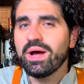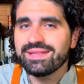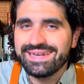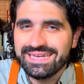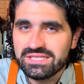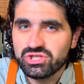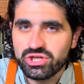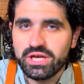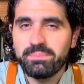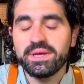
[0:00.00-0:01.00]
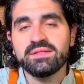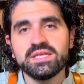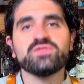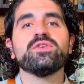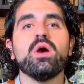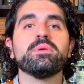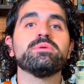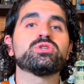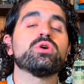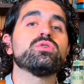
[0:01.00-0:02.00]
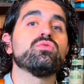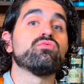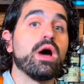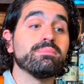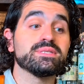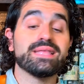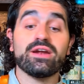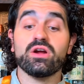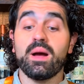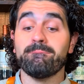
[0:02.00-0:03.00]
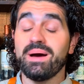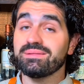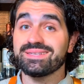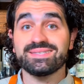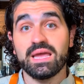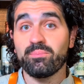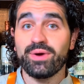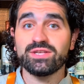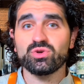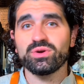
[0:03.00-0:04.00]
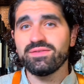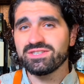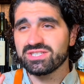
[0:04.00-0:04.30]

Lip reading: while it is cheap, in this video I'm gonna be showing you rums that are about the same price or even